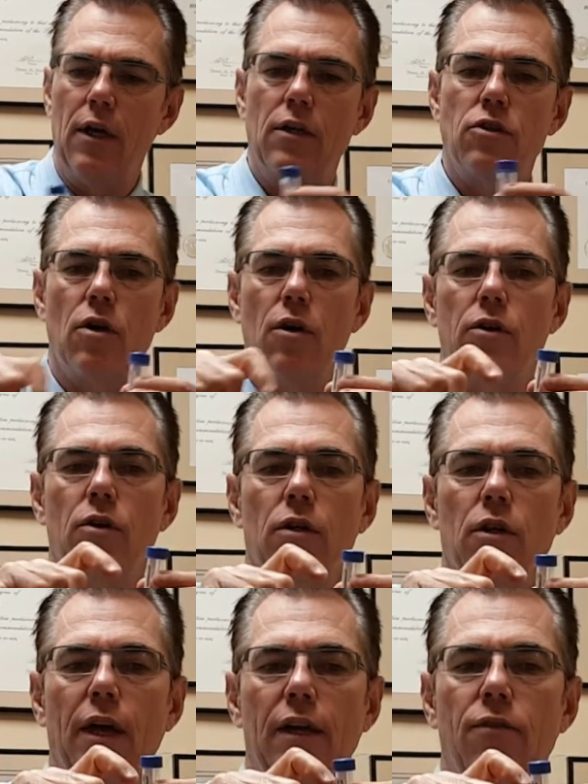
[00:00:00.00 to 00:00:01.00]
So you'll
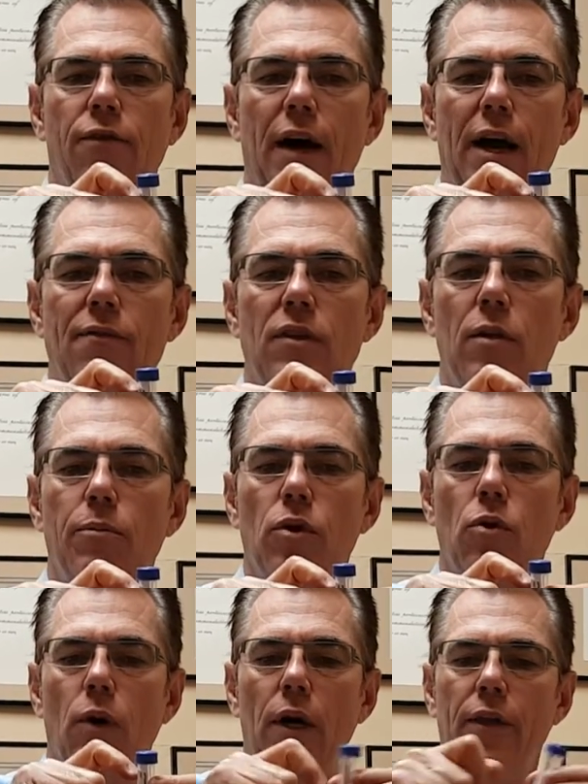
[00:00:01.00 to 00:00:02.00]
collect 5 in the
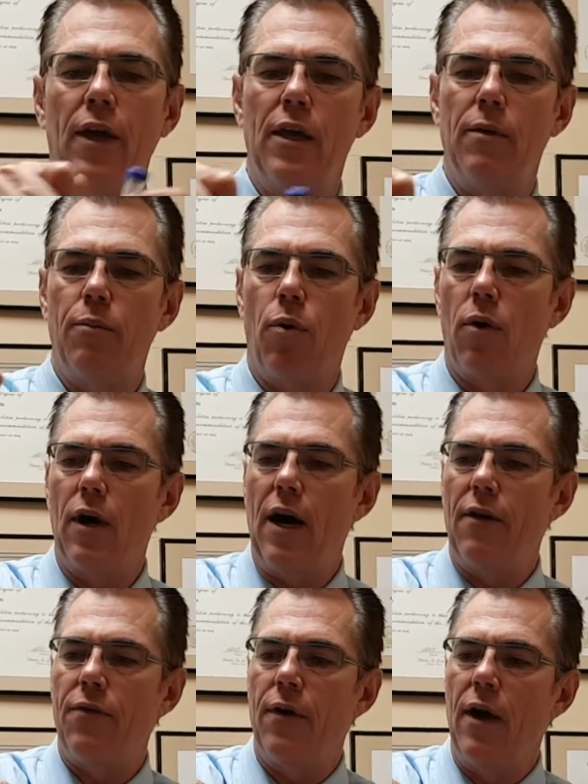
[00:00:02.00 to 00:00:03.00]
blue one, pour
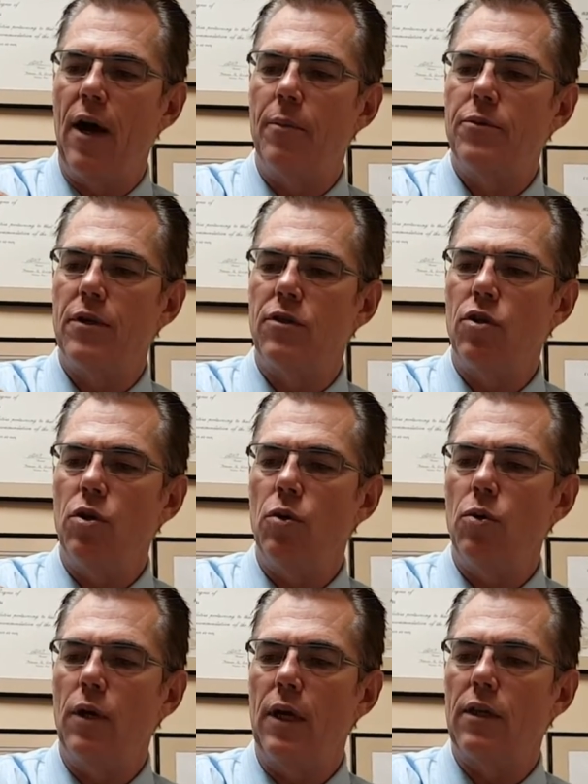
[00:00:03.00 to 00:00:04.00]
off up to
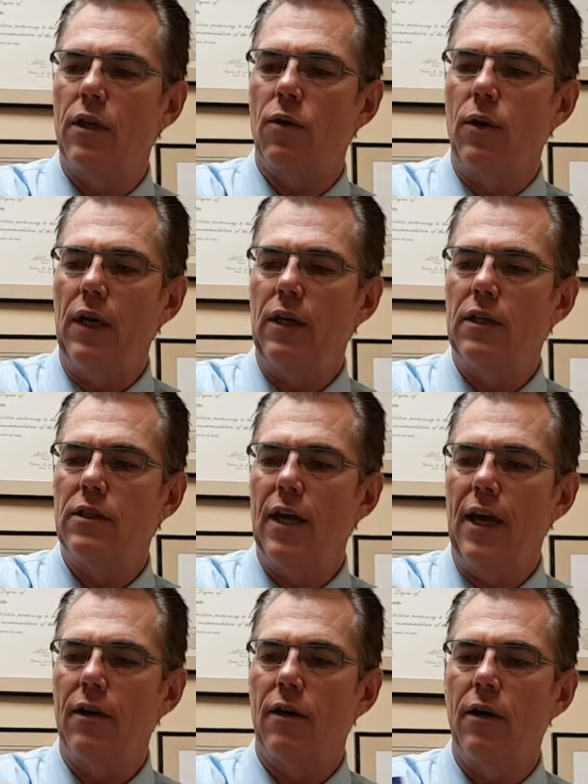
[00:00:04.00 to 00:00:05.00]
2 in the green
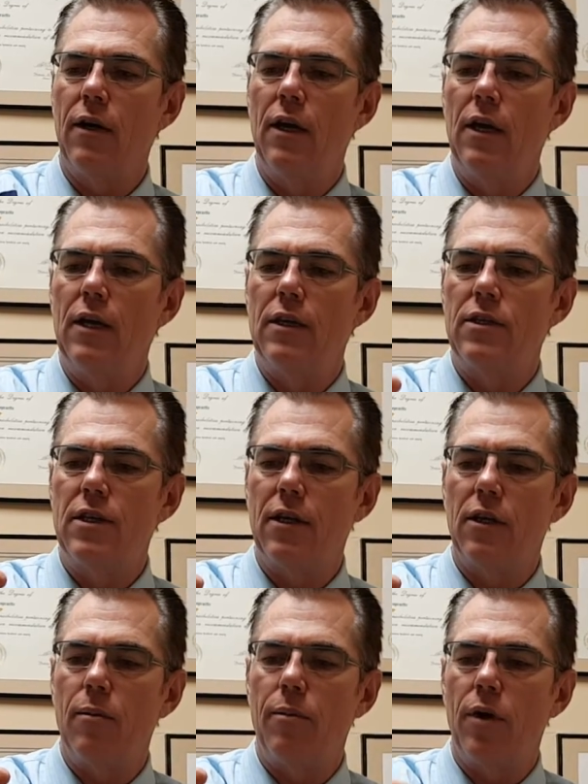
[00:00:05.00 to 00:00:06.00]
container, seal
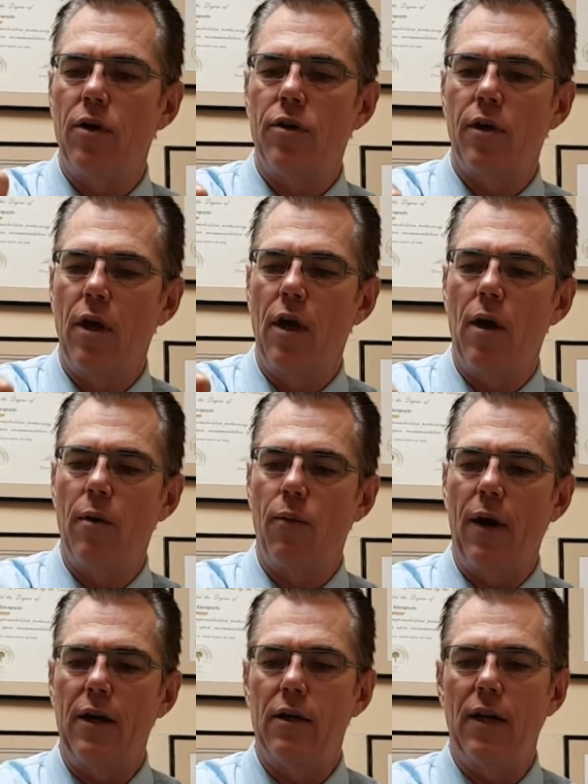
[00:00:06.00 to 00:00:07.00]
them both,
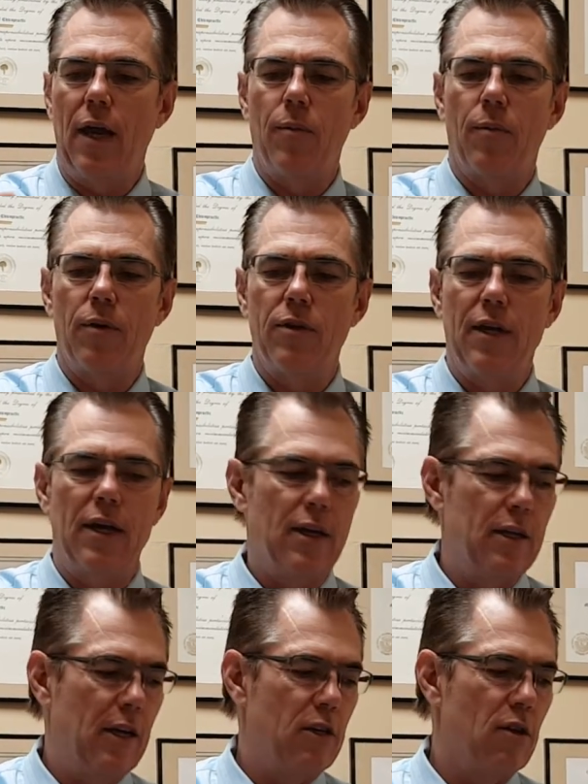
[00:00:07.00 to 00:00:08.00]
write your name and birth date
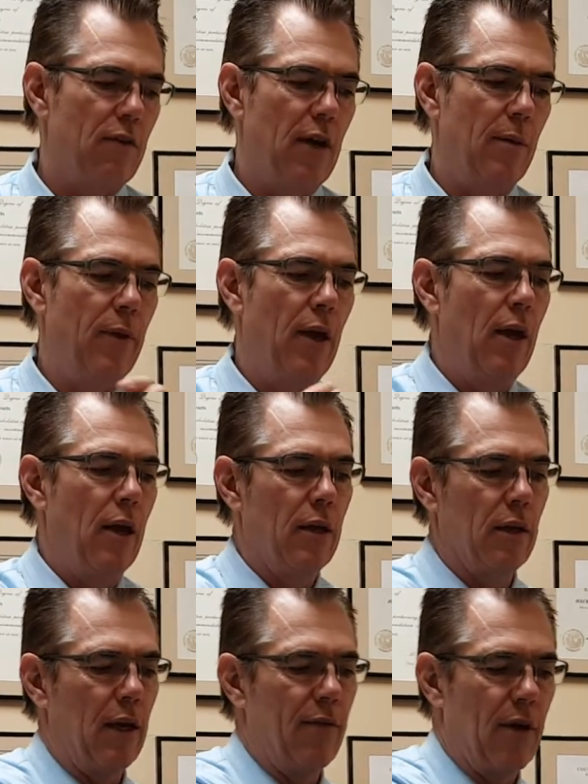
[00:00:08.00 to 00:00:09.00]
on each of them,
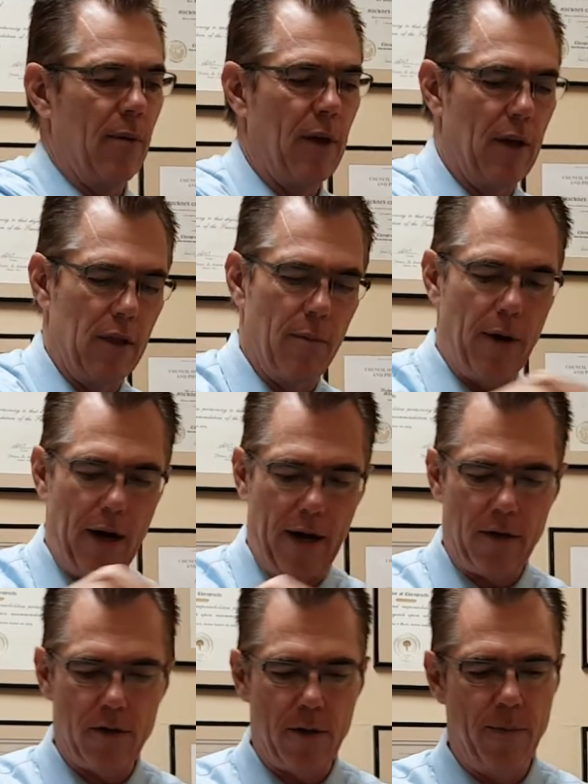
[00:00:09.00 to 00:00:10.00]
leave them in the
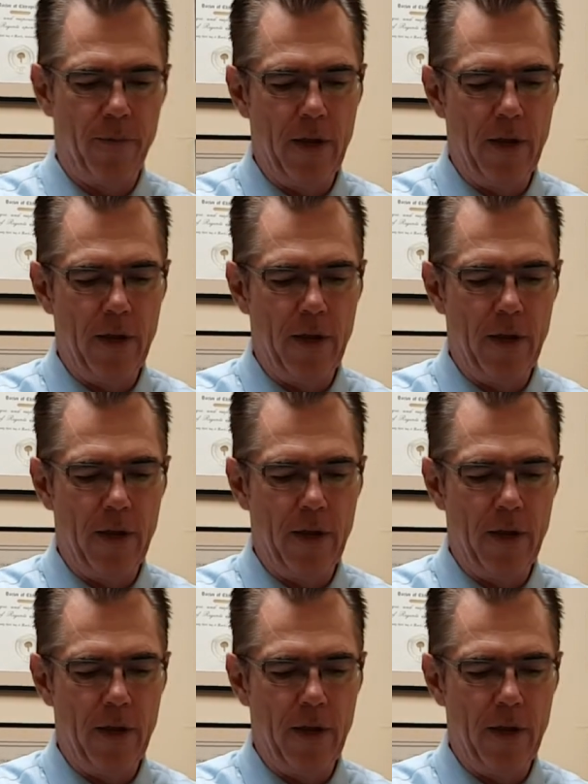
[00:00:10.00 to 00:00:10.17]
box.